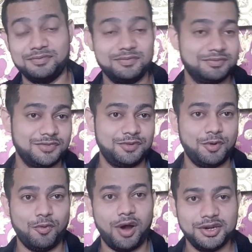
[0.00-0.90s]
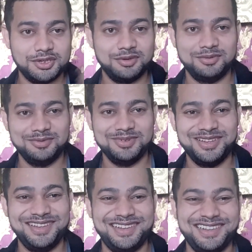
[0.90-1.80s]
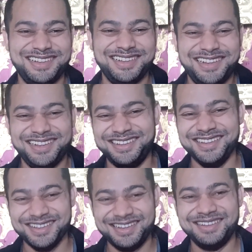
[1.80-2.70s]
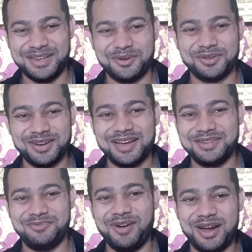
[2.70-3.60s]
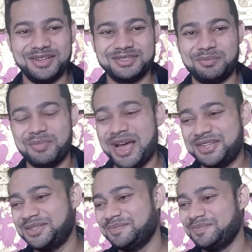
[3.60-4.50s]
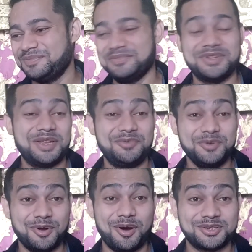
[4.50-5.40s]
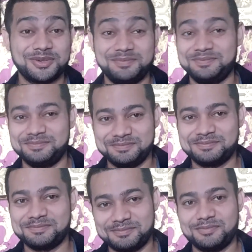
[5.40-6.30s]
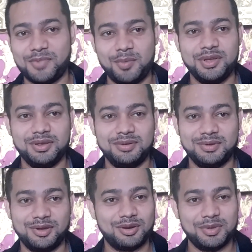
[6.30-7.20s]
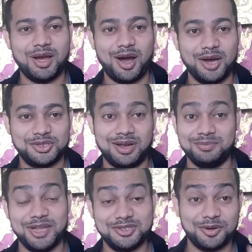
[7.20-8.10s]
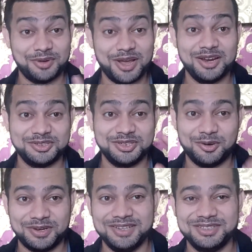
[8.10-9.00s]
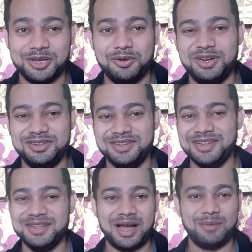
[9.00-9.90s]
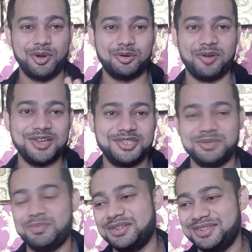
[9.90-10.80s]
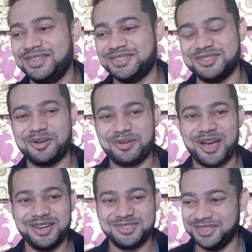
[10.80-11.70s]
if you're white. Good luck finding some match. If you're not, maybe gonna be a hard time. That's the reality. Okay, so I'm not a racist, but this is a reality.